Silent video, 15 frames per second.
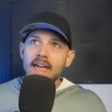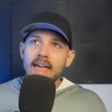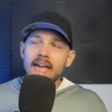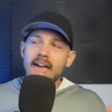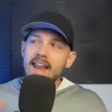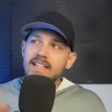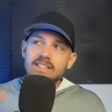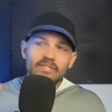
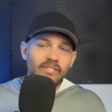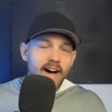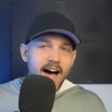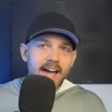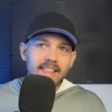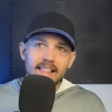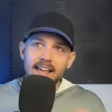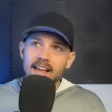and it's
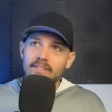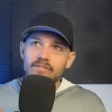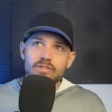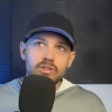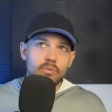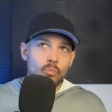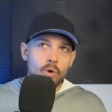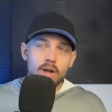fine like if it's
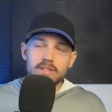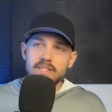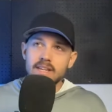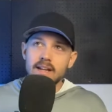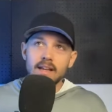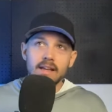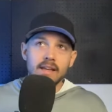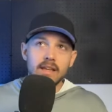a once in
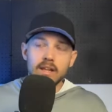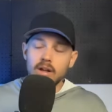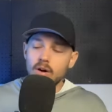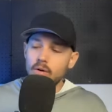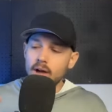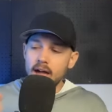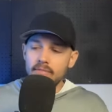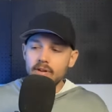a you
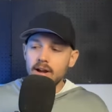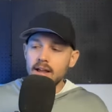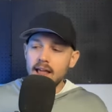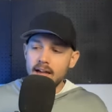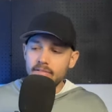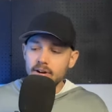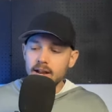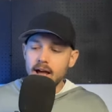know every
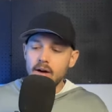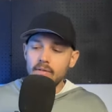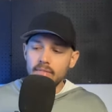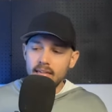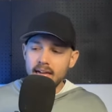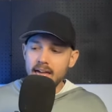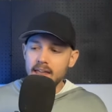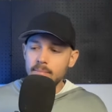every now and
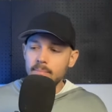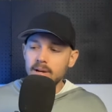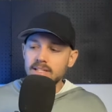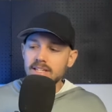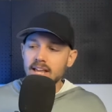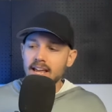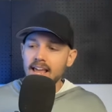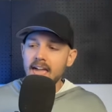then but it's
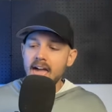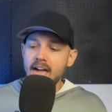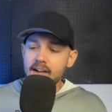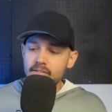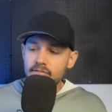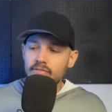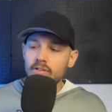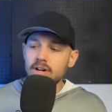like
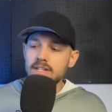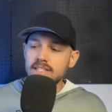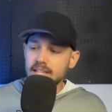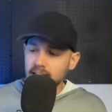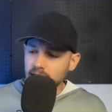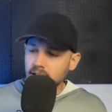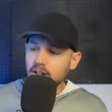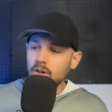every
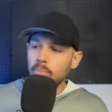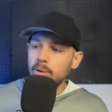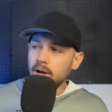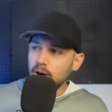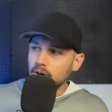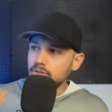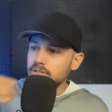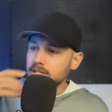single
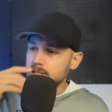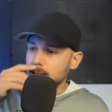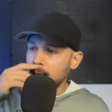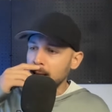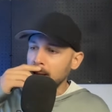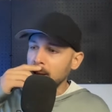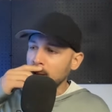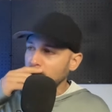post is
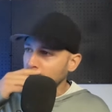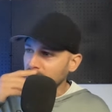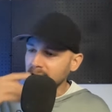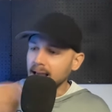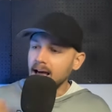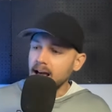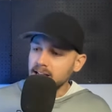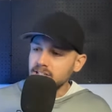like oh my
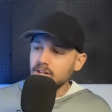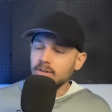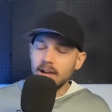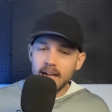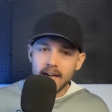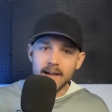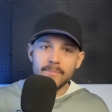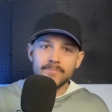gosh
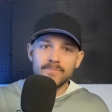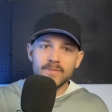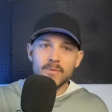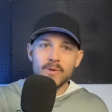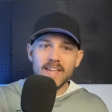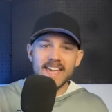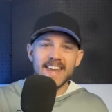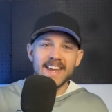okay
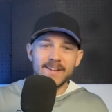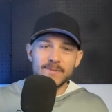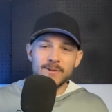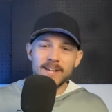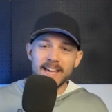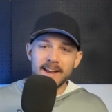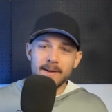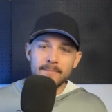we get it we
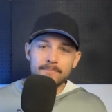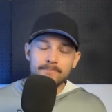get it